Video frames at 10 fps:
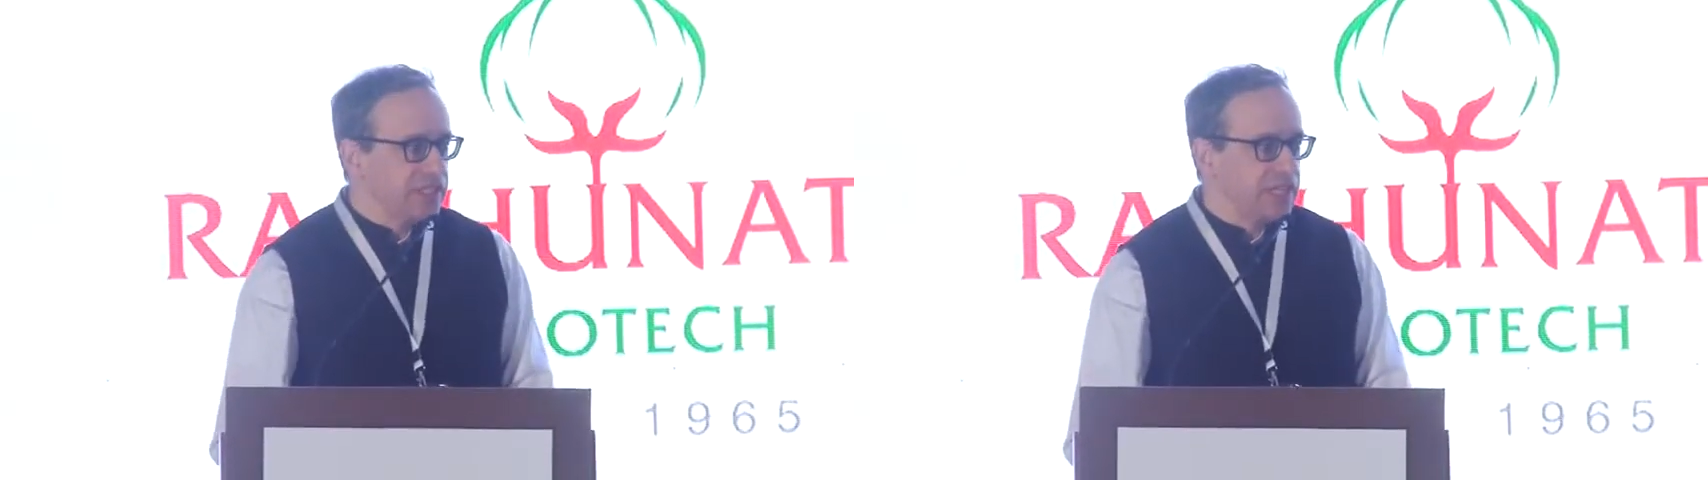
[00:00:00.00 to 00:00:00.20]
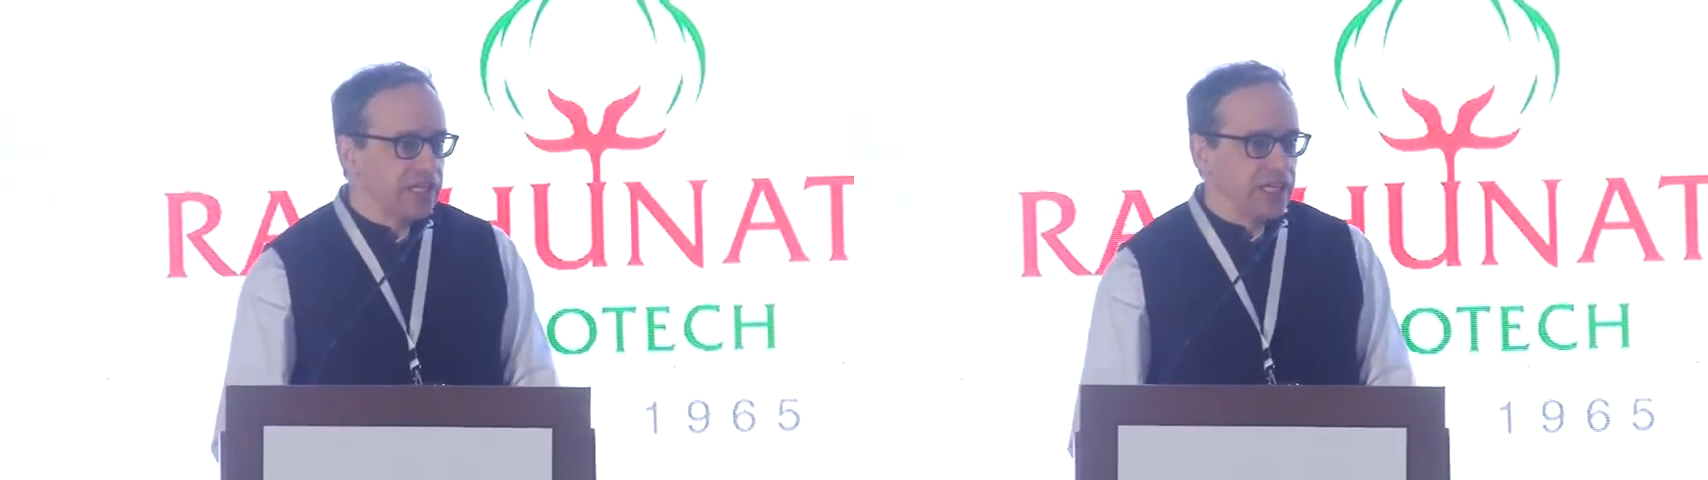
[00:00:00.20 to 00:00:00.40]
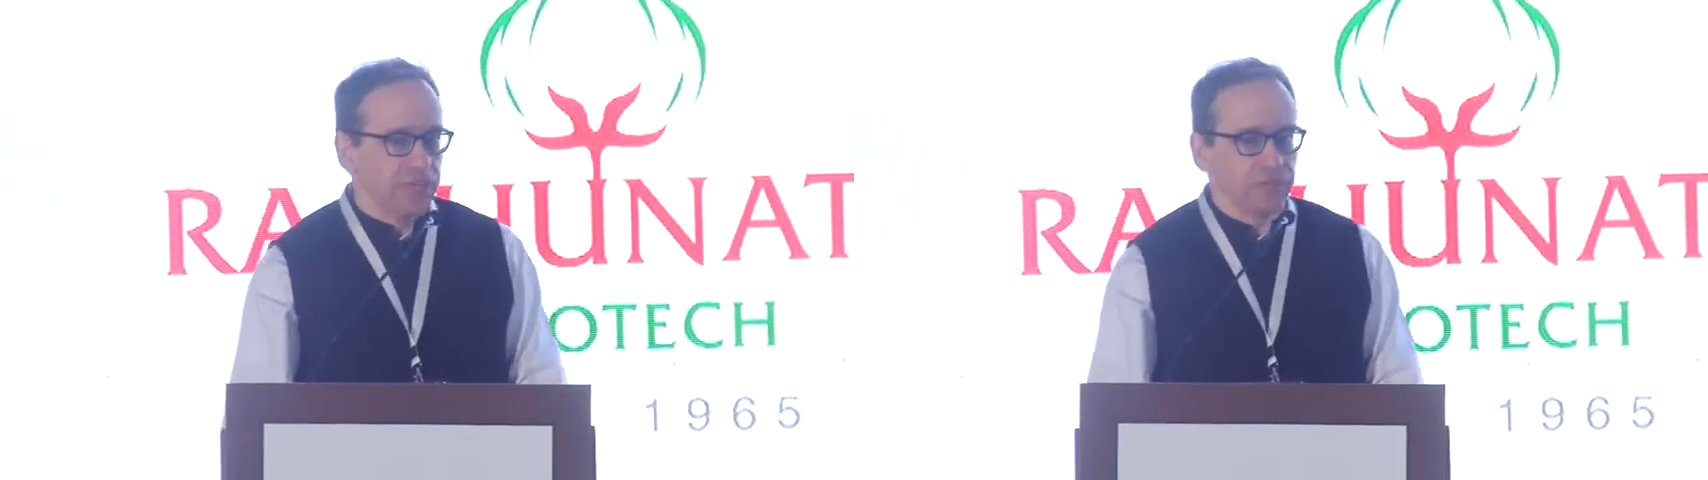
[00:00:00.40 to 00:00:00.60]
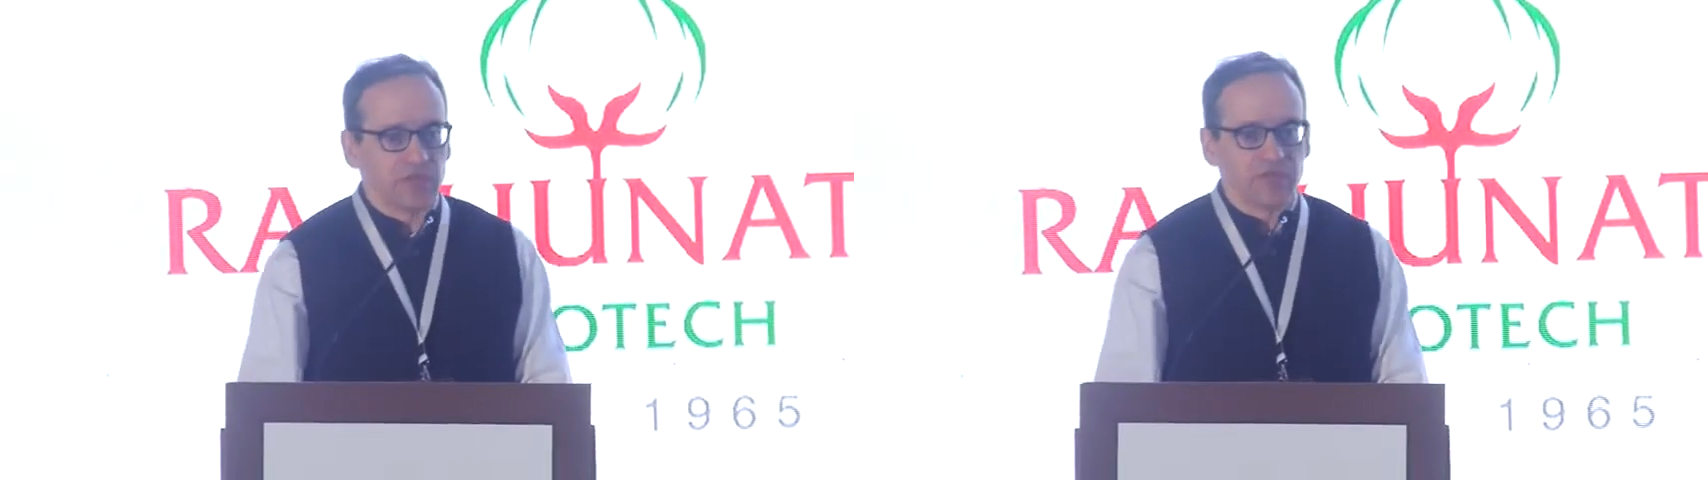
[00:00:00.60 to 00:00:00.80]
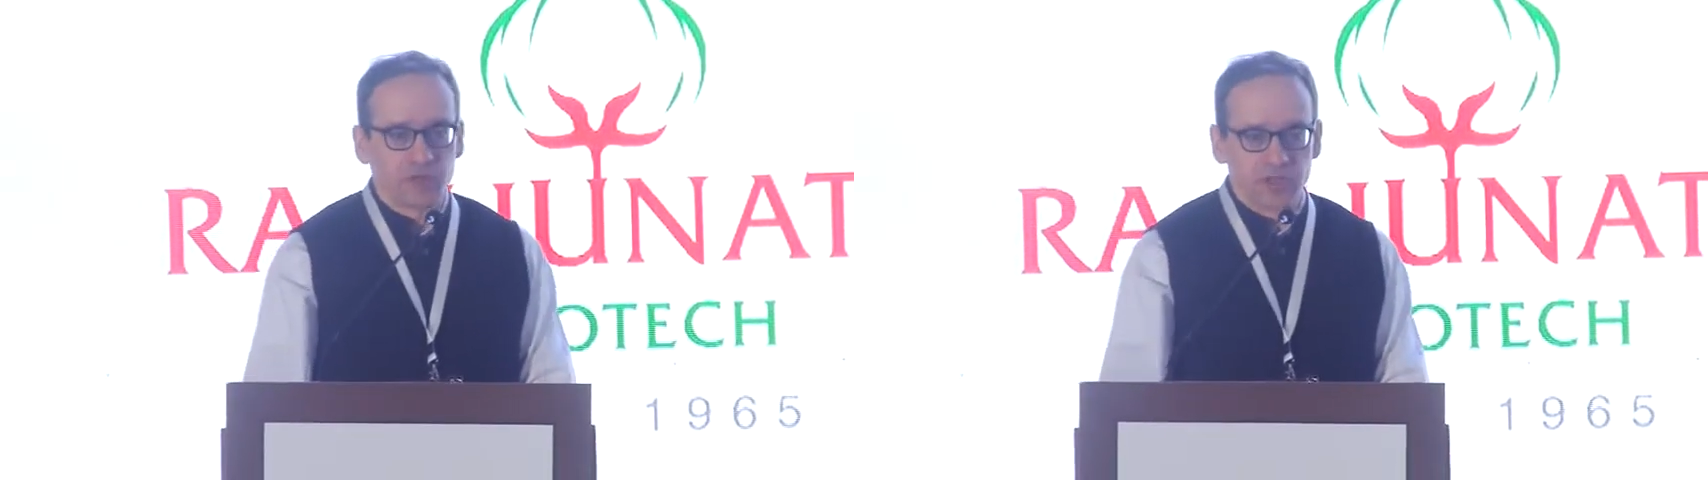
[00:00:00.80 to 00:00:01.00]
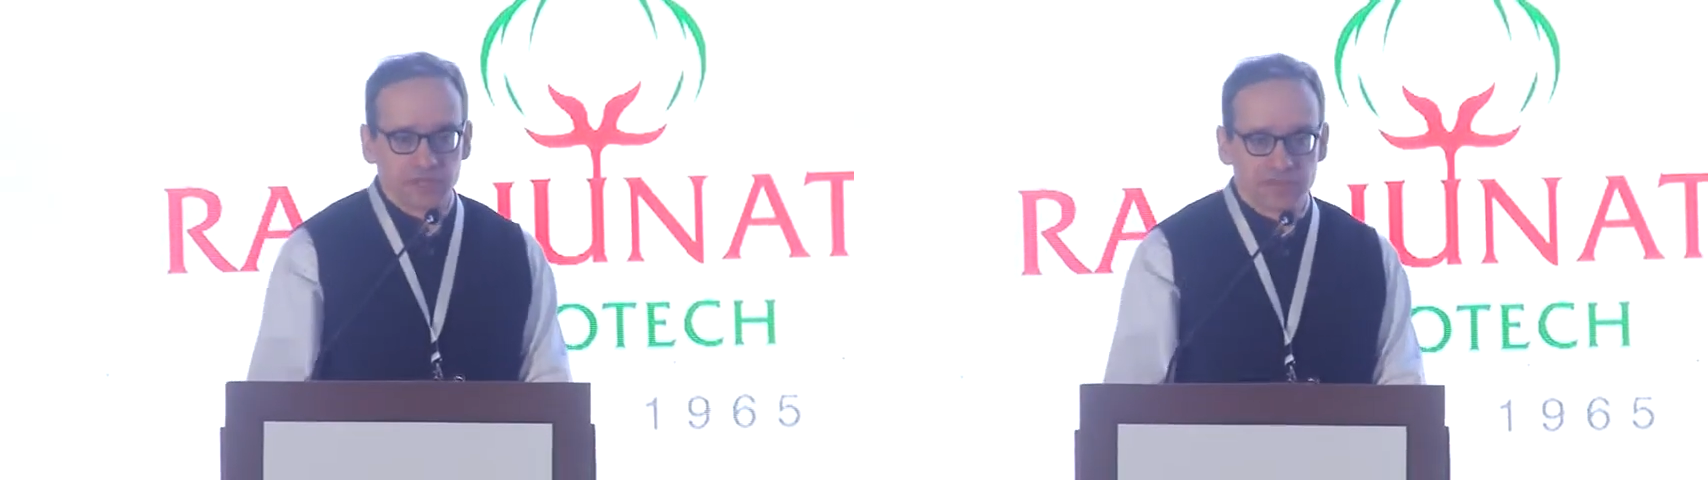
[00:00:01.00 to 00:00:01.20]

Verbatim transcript: um, for the